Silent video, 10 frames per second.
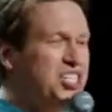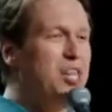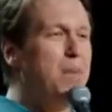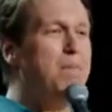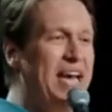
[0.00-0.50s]
the
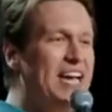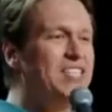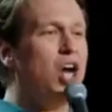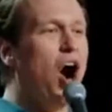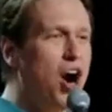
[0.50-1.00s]

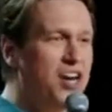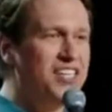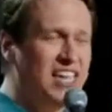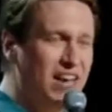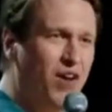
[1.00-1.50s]
biggest, hardest
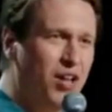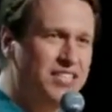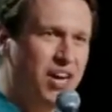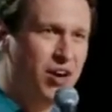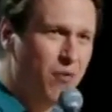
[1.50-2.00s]

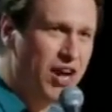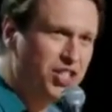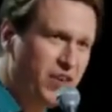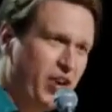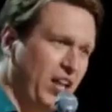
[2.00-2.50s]
involuntary erection
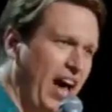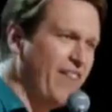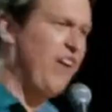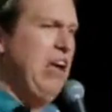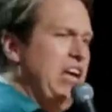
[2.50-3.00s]
of your life,
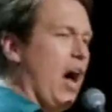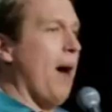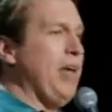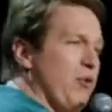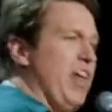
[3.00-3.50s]

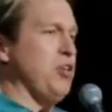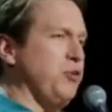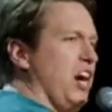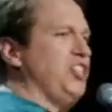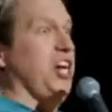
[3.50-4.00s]
coming without you
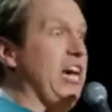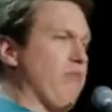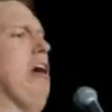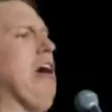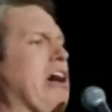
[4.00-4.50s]
touching it.
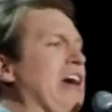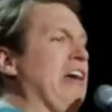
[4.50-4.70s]
Ah!